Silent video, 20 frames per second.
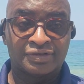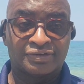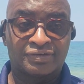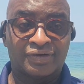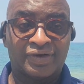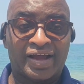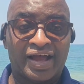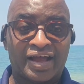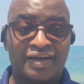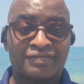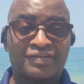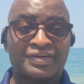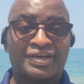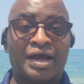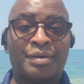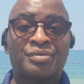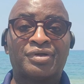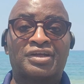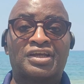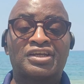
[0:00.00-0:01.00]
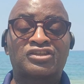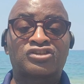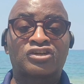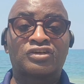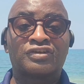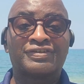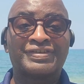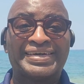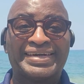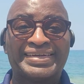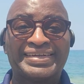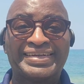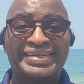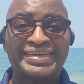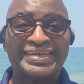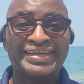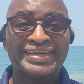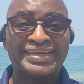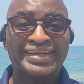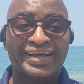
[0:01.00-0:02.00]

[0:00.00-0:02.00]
to have an application already